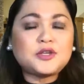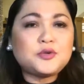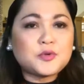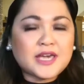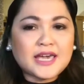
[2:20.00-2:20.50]

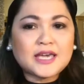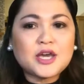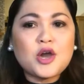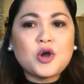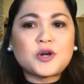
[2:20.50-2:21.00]
UK
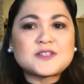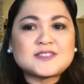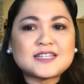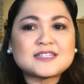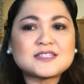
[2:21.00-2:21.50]
or
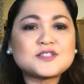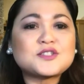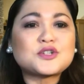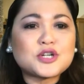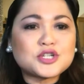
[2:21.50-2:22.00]

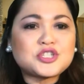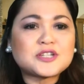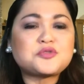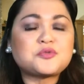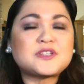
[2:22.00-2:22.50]
Citizens
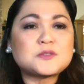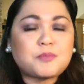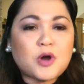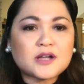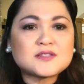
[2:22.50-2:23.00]
Urgent
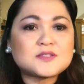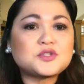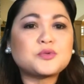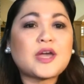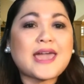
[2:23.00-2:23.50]
Response
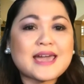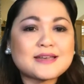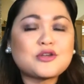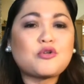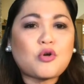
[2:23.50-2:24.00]
to
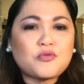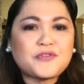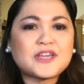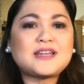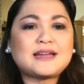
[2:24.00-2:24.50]
End
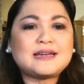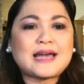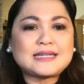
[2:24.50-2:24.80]
COVID-19.